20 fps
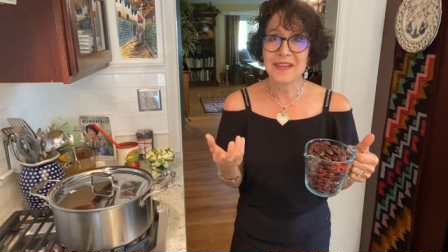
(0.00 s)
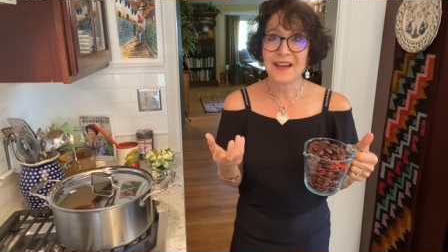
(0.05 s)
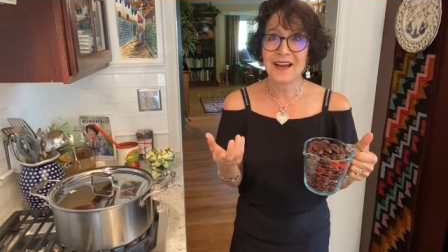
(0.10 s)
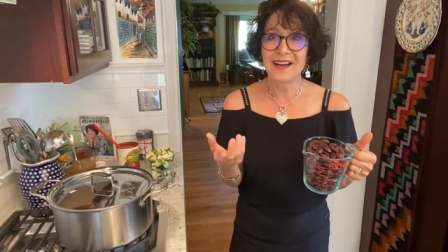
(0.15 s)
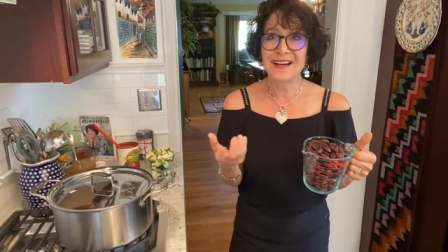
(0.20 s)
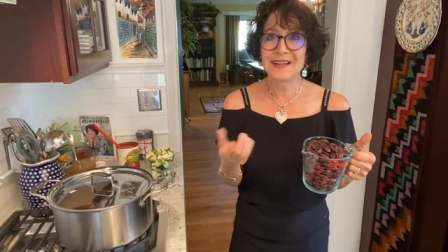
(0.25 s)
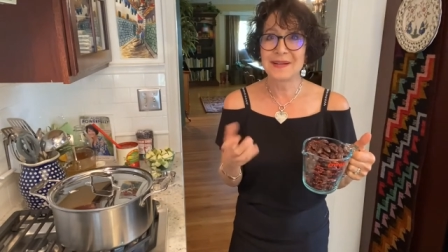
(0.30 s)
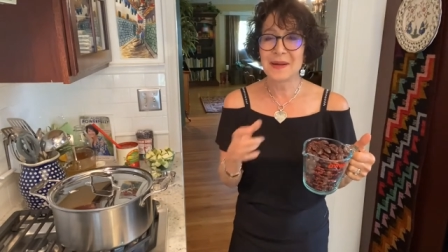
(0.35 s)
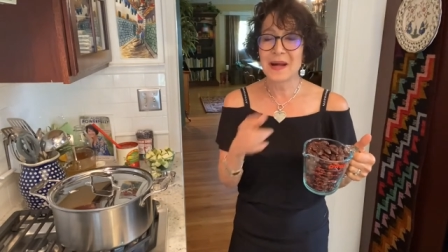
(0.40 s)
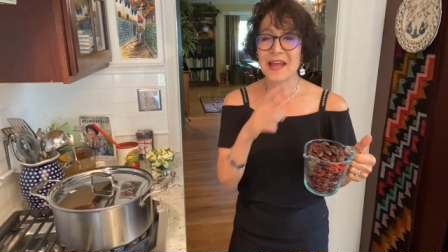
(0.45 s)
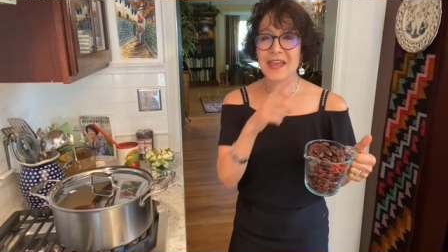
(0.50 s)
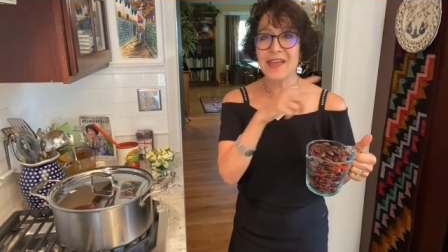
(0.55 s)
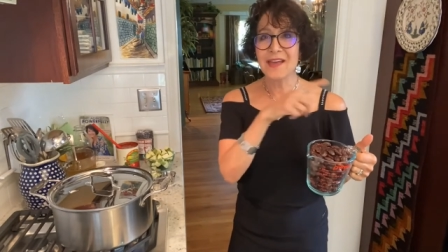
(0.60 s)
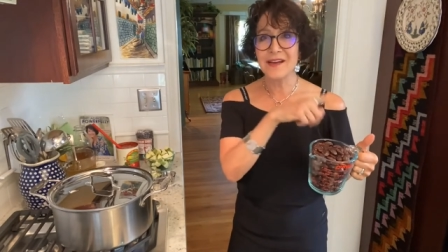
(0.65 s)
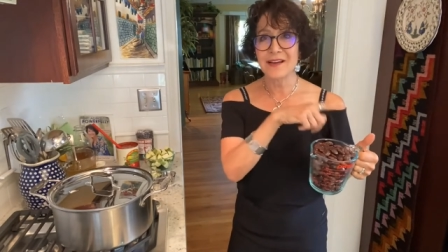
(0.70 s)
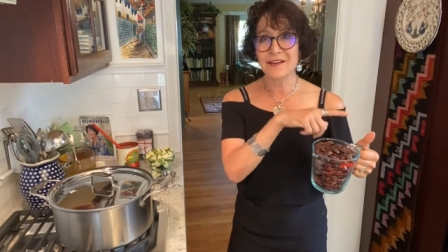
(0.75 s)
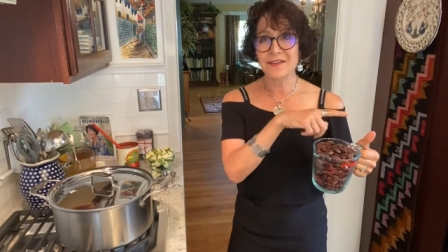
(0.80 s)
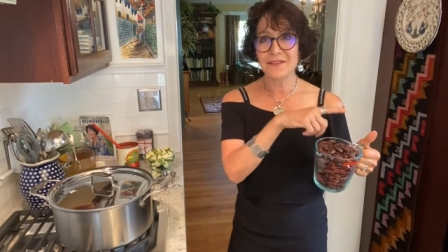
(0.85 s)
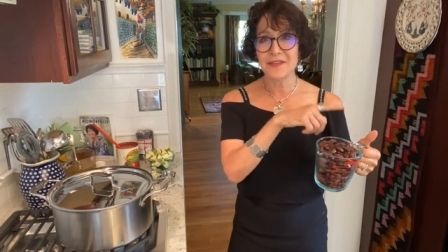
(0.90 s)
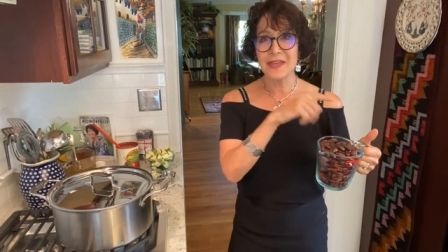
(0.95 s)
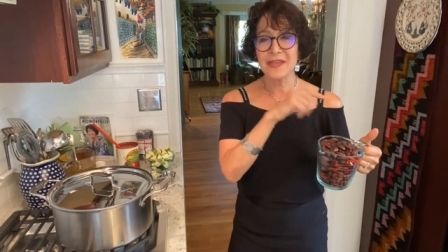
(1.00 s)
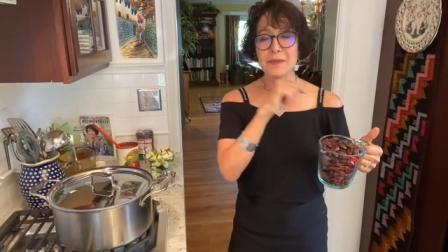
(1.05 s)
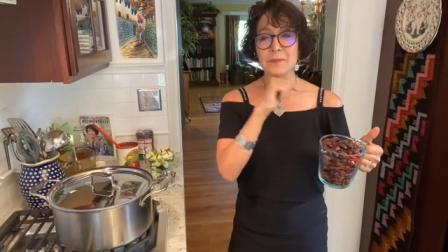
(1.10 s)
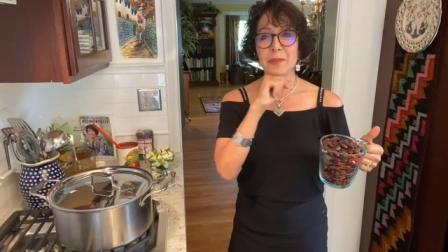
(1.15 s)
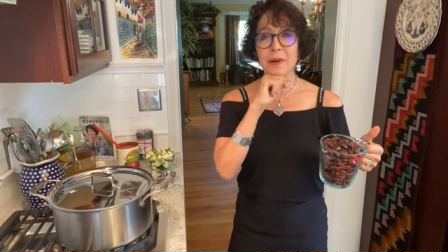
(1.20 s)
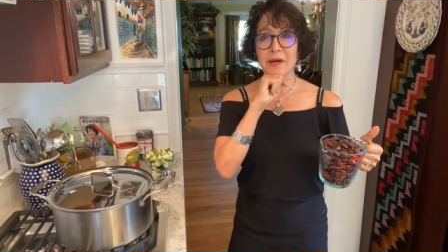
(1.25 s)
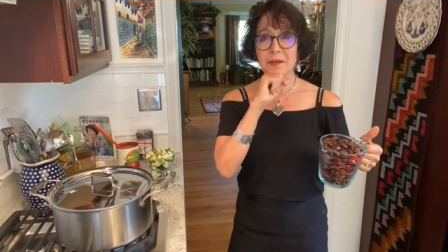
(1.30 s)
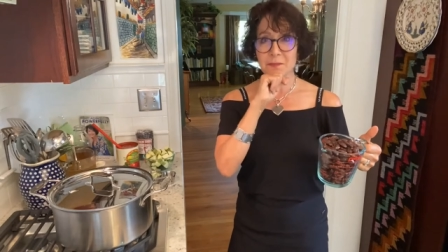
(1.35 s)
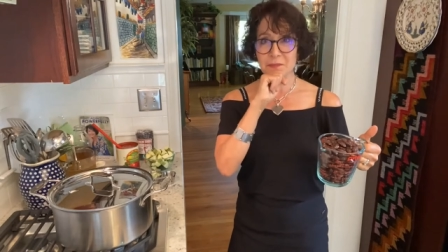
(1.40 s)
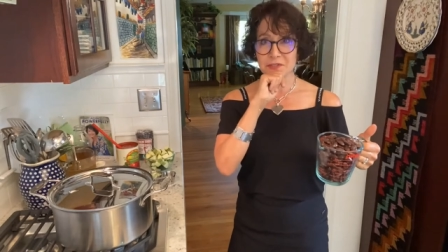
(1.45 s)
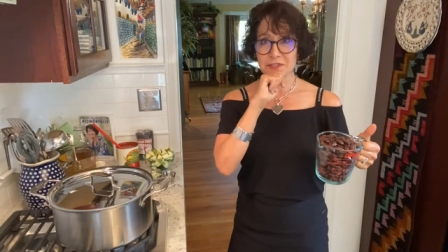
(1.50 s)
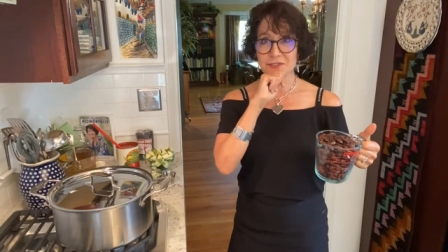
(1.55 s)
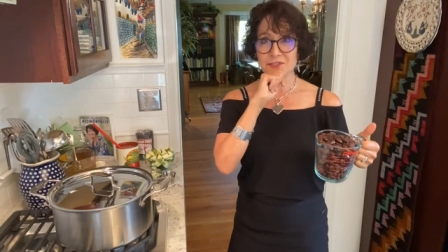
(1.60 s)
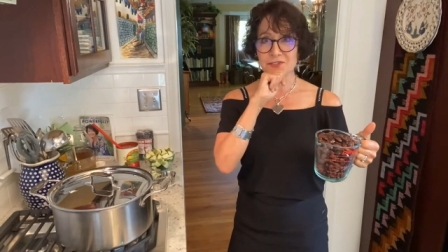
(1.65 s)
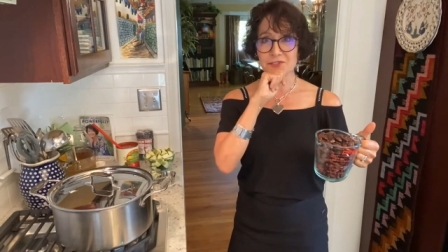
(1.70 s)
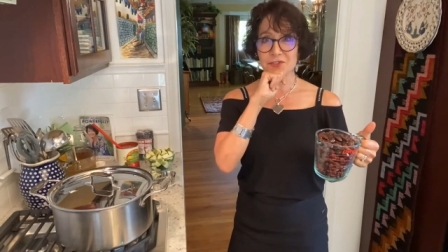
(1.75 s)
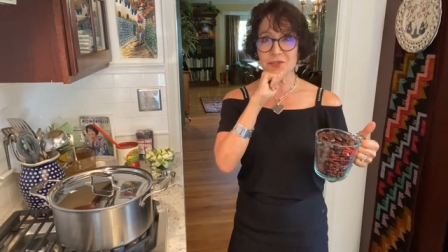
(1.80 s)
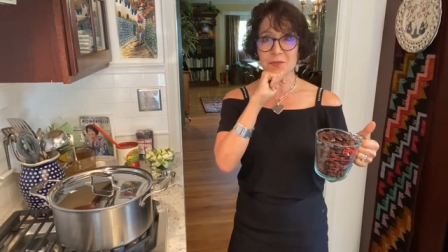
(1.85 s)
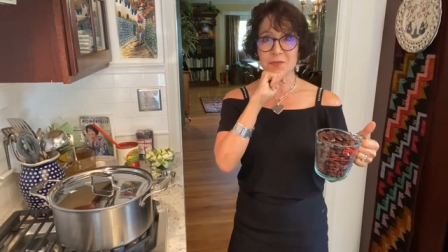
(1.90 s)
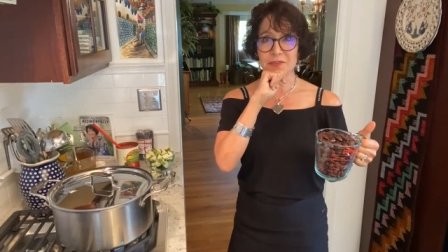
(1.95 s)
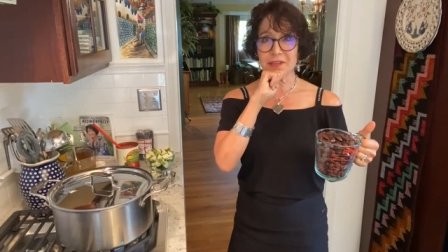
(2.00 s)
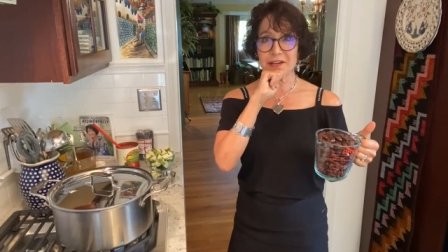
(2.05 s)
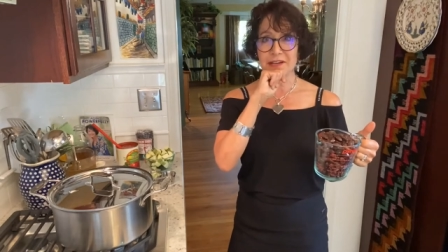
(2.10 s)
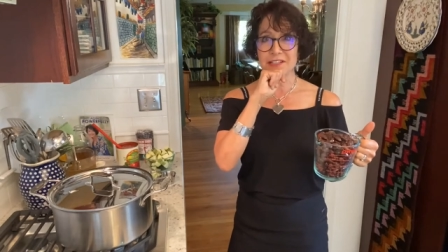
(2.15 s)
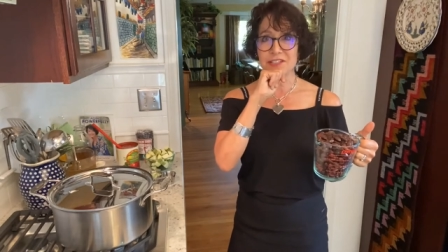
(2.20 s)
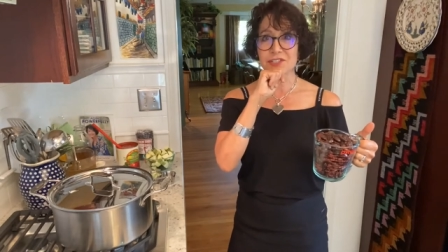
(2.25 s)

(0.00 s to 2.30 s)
Uh, I have a pumpkin soup that I